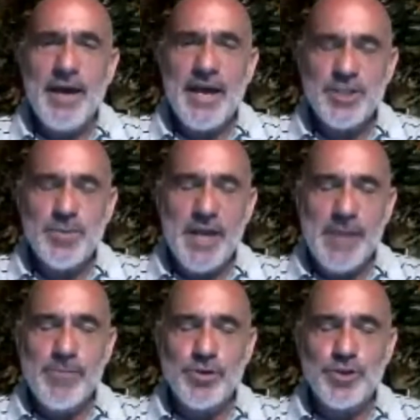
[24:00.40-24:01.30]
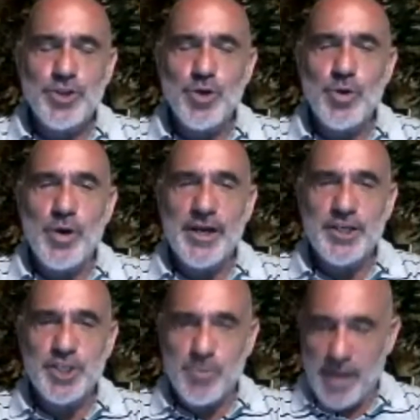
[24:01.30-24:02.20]
has been able to
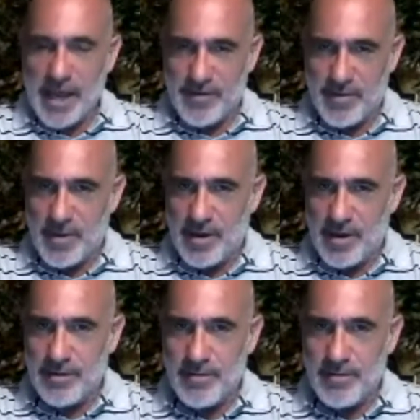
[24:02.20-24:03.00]
explain to me.